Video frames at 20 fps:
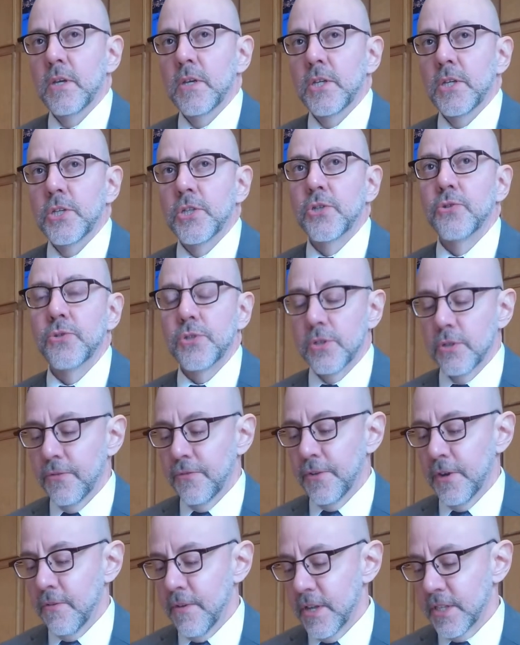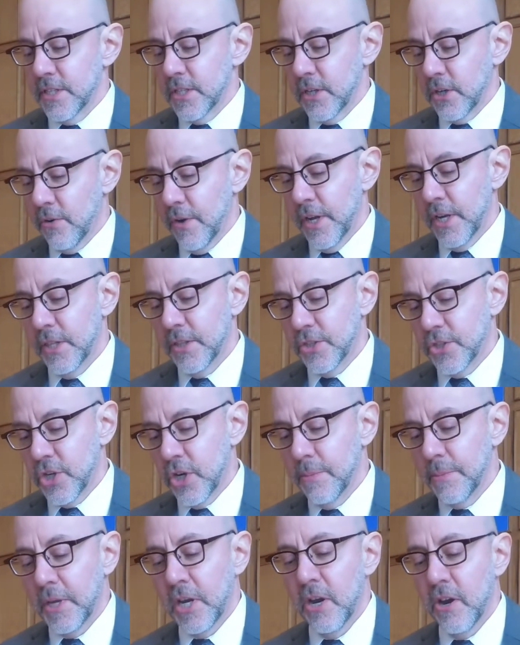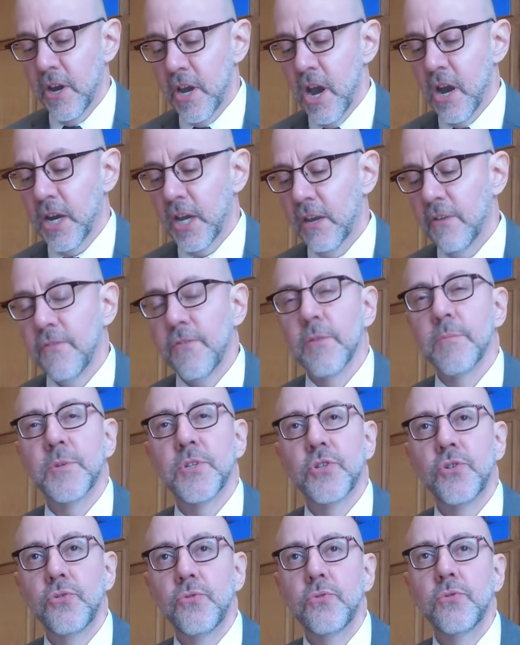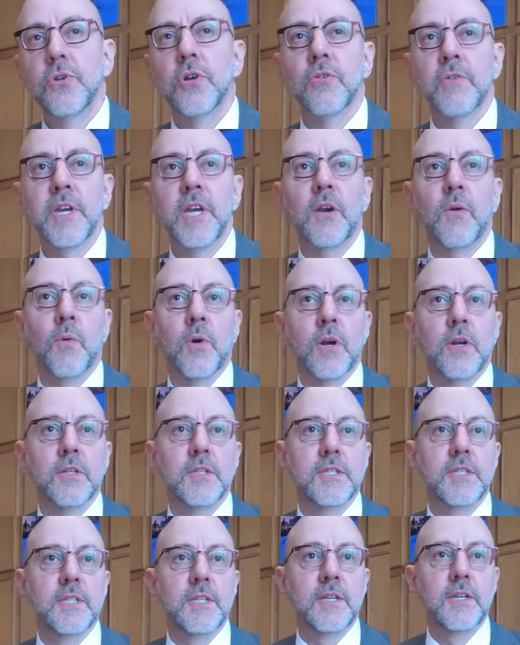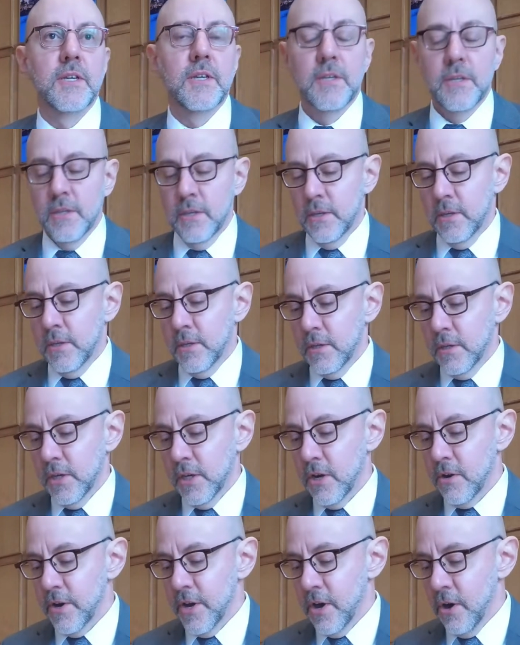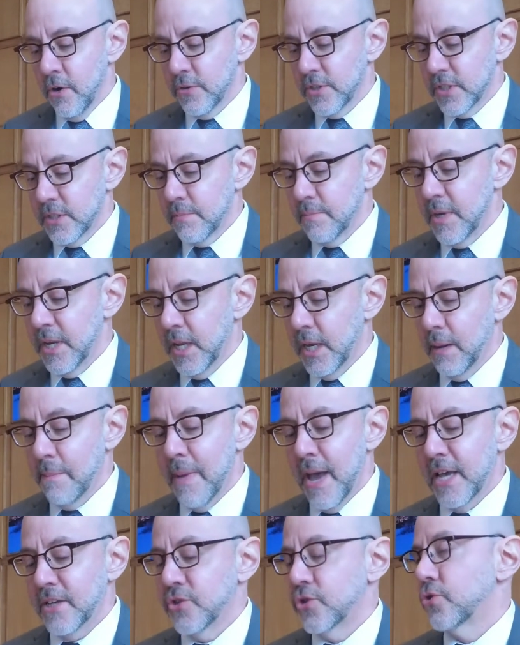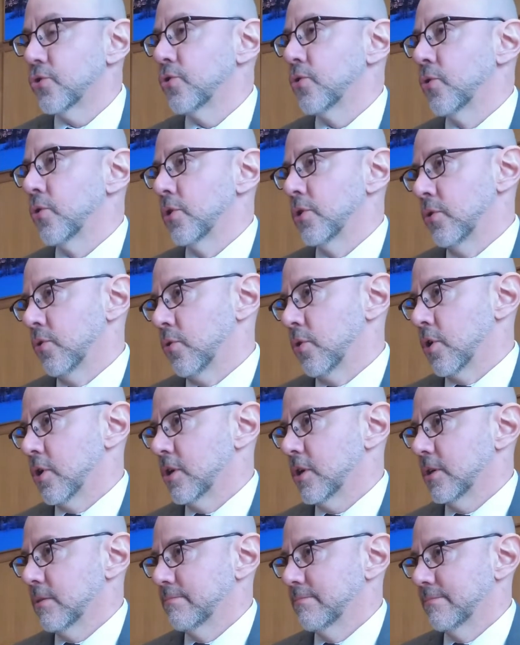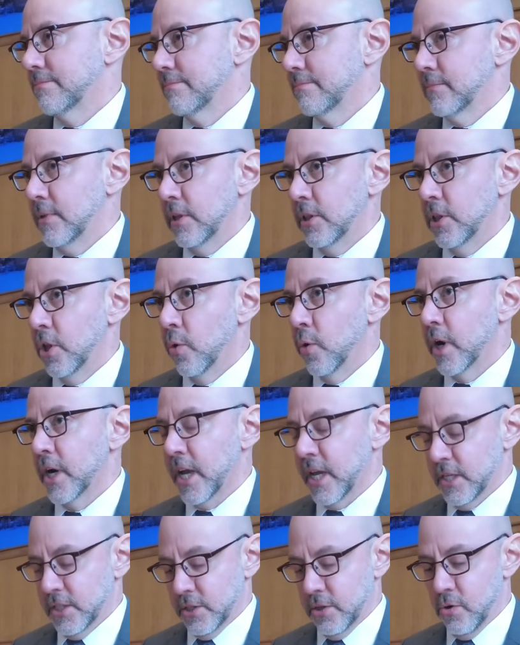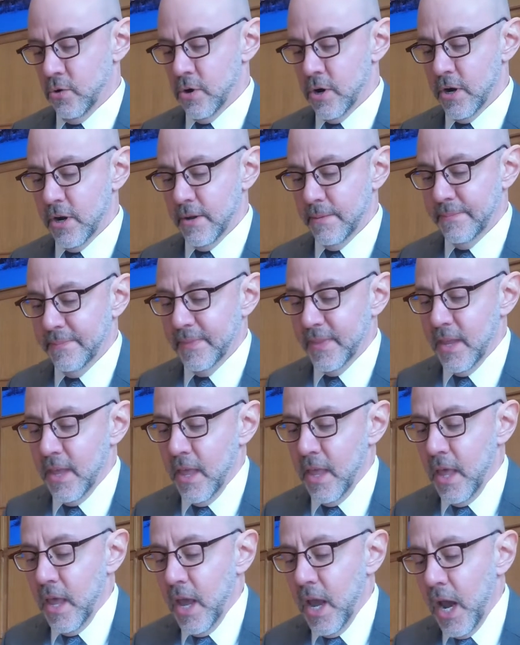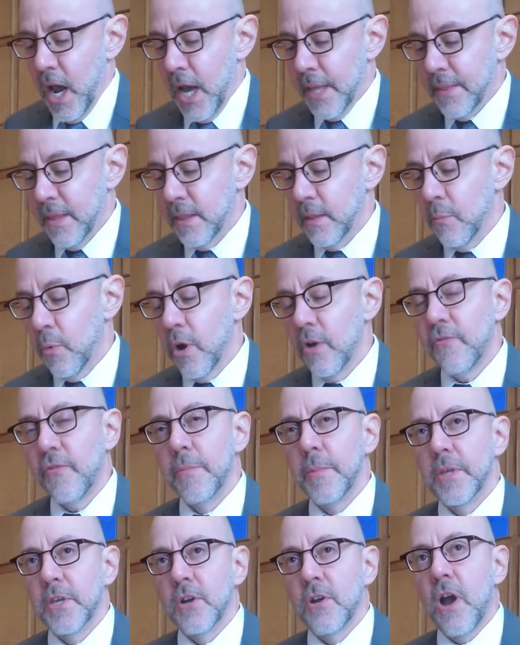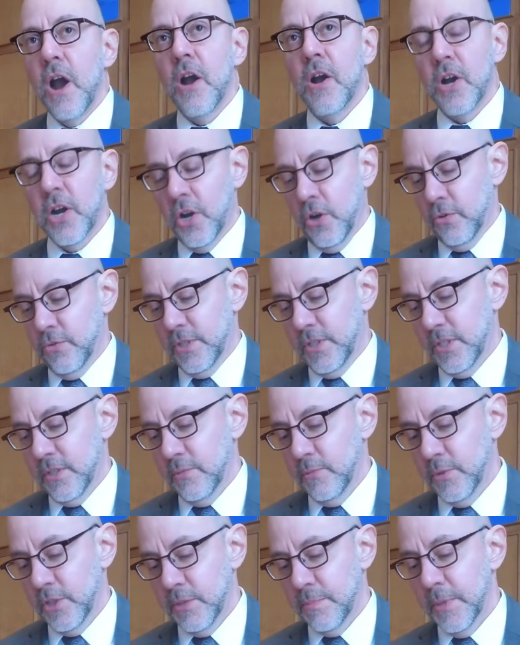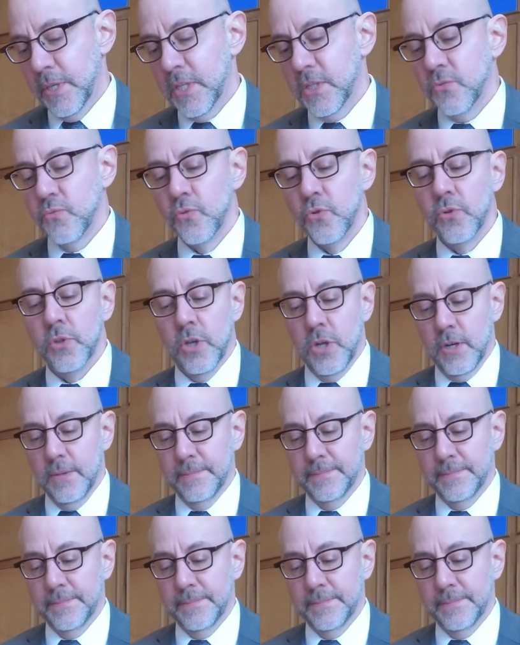Schussler-Fiorenza created the term kyriarchy from two Greek words, kyrios, meaning master or lord, lowercase lord, and then the more familiar archos, which means ruler.